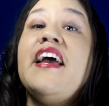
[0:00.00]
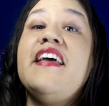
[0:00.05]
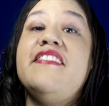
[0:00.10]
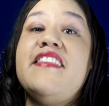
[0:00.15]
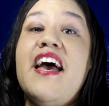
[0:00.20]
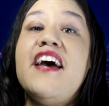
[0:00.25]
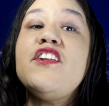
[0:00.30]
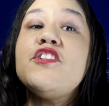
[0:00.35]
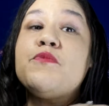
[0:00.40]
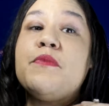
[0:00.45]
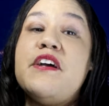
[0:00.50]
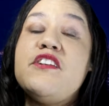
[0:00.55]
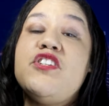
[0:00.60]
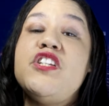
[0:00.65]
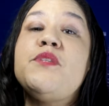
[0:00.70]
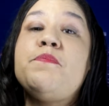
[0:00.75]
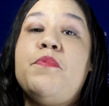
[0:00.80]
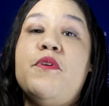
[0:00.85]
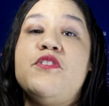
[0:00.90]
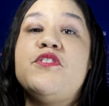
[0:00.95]
And that is why
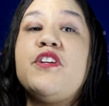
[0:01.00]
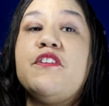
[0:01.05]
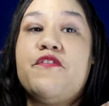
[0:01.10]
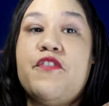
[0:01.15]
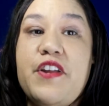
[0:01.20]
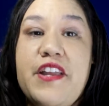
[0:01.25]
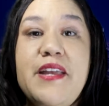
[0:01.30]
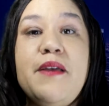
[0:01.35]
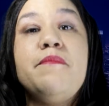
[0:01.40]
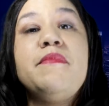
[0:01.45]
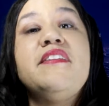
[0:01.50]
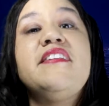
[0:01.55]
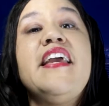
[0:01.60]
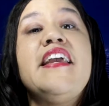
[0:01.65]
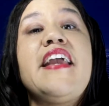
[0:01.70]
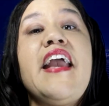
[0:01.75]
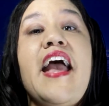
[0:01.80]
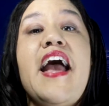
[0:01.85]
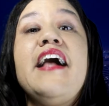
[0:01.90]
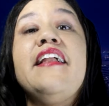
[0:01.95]
she's pushing for him to
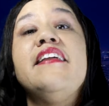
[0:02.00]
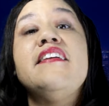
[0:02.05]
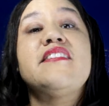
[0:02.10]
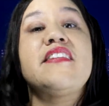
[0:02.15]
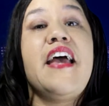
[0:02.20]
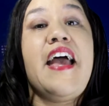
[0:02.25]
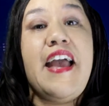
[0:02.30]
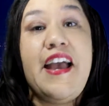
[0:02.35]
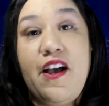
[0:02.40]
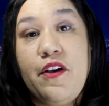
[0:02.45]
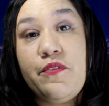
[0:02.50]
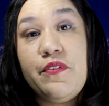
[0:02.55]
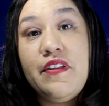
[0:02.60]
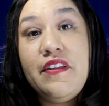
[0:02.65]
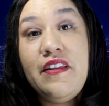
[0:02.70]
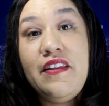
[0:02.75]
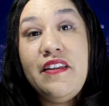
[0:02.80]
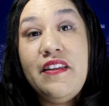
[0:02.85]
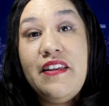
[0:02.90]
take Alice out.